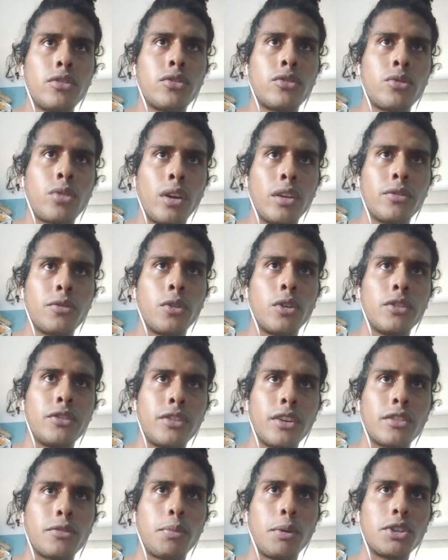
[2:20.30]
Tries for a
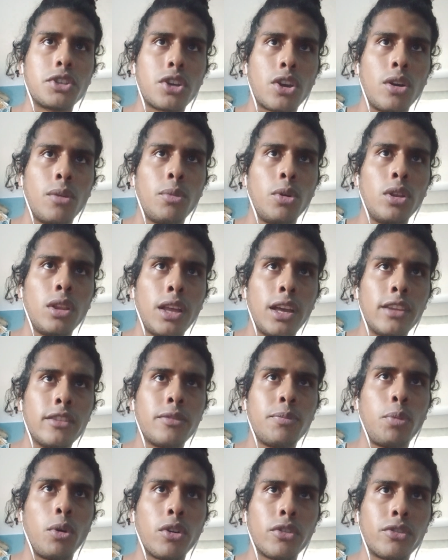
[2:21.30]
six punch combo, lands.
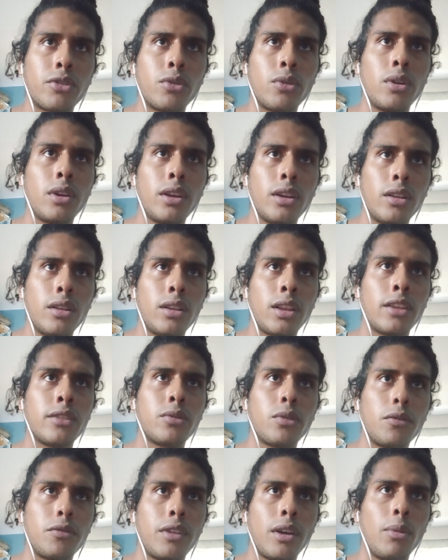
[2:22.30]
Pongsiri lands
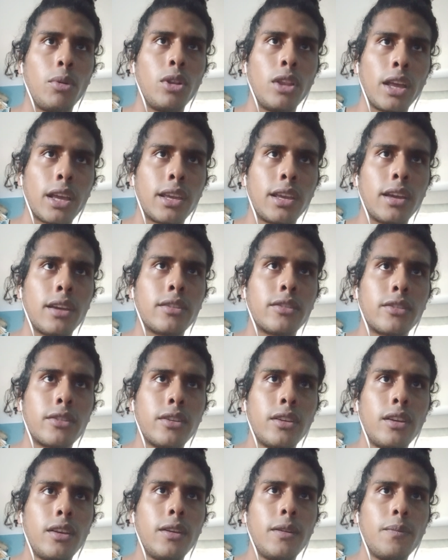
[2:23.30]
with double leg kicks.
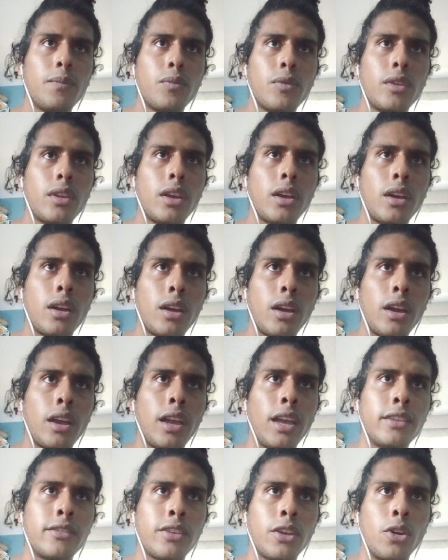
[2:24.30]

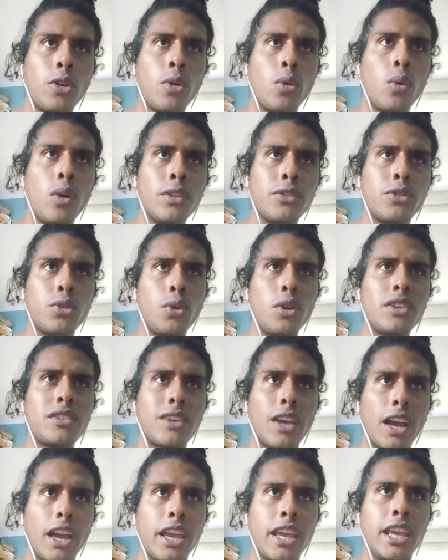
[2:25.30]
It's another one two. It's
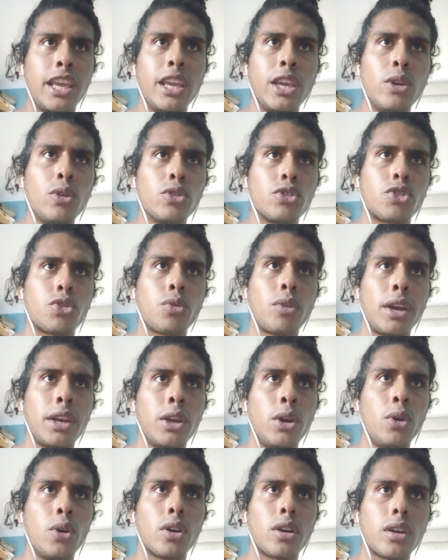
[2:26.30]
a huge right
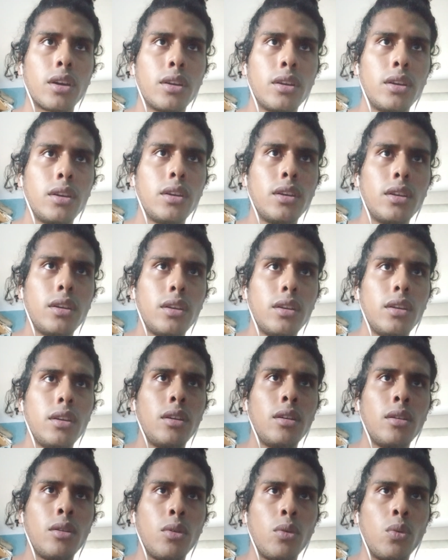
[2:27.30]
hook.
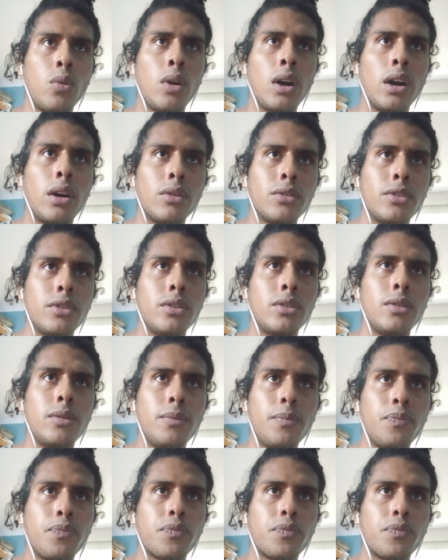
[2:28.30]
Wow, dude.